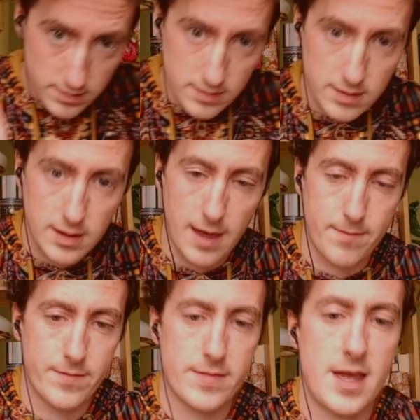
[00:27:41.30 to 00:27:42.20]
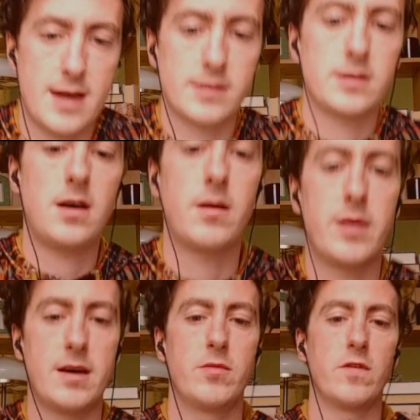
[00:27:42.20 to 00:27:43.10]
Yeah, that is not a
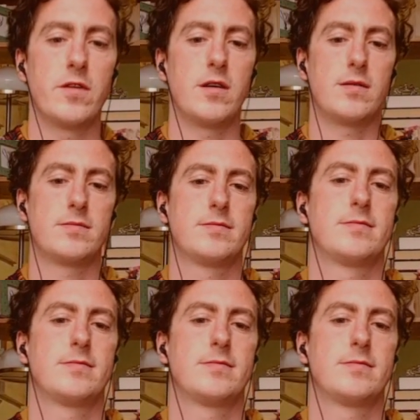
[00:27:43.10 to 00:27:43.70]
bad move at all.